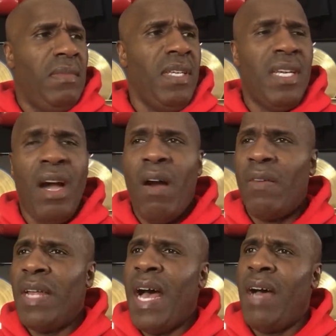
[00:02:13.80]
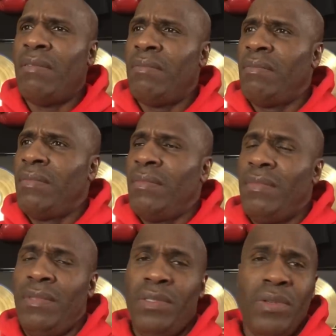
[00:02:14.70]
He called out
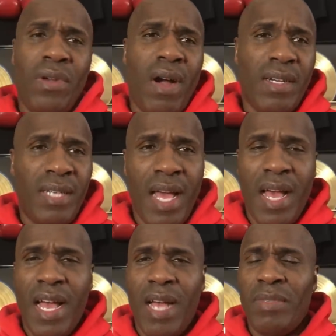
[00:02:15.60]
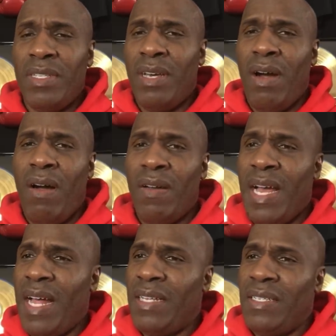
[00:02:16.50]
New York Times, he called
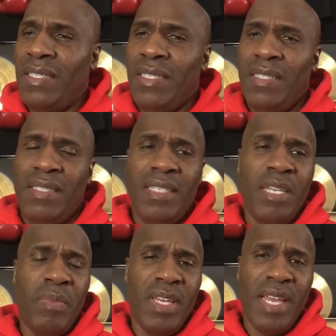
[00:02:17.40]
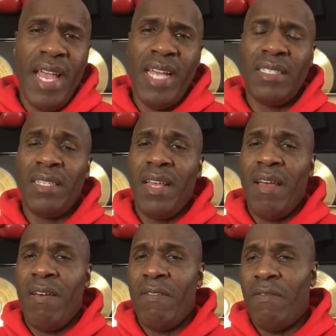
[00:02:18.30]
out CBS,
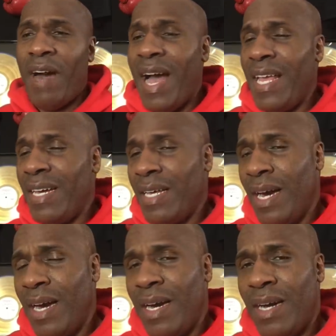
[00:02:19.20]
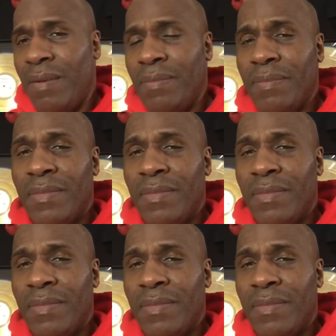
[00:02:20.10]
Viacom.